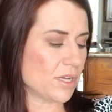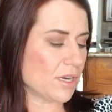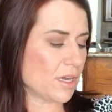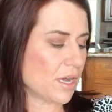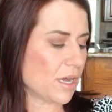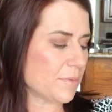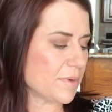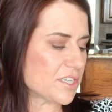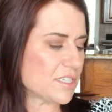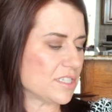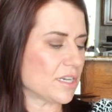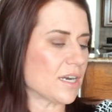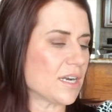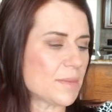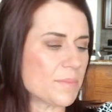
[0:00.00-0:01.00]
it on. We just
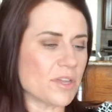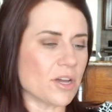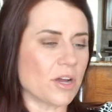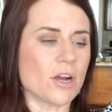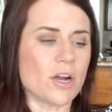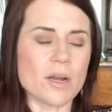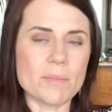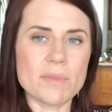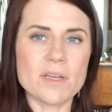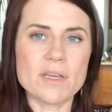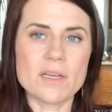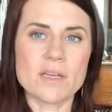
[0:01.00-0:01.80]
dot it up the arm